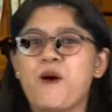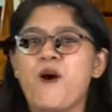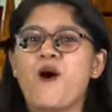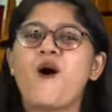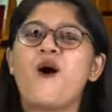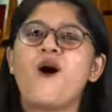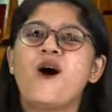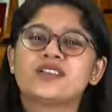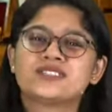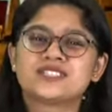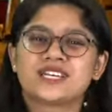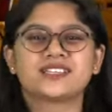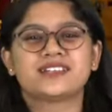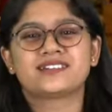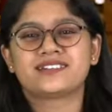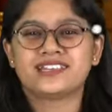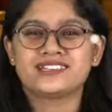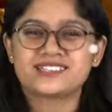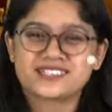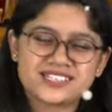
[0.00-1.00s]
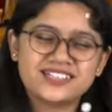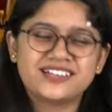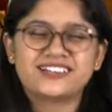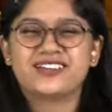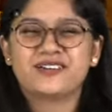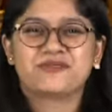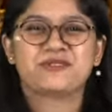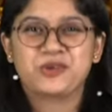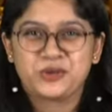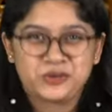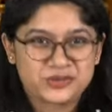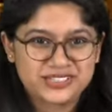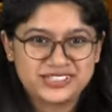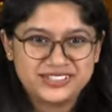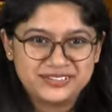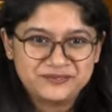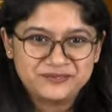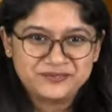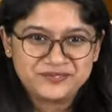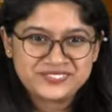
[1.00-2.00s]
bahut zyada tasty and yummy hoti
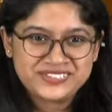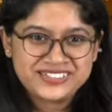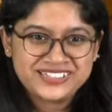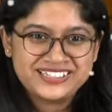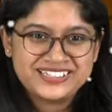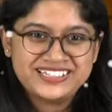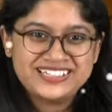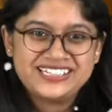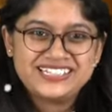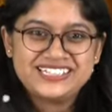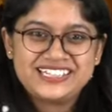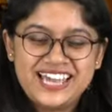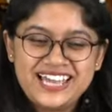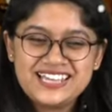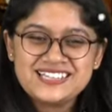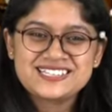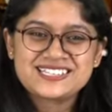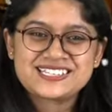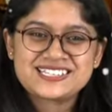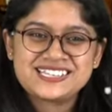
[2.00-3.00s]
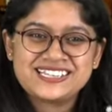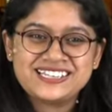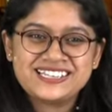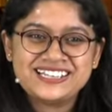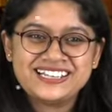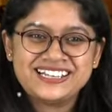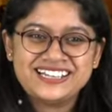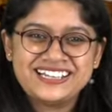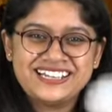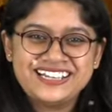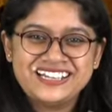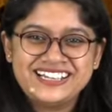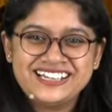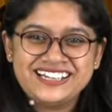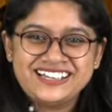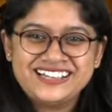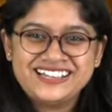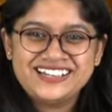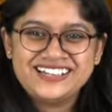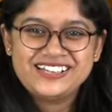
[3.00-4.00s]
hain. Yes.
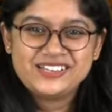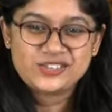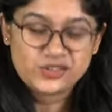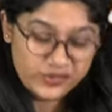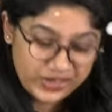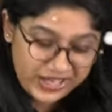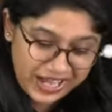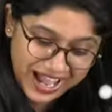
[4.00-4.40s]
So we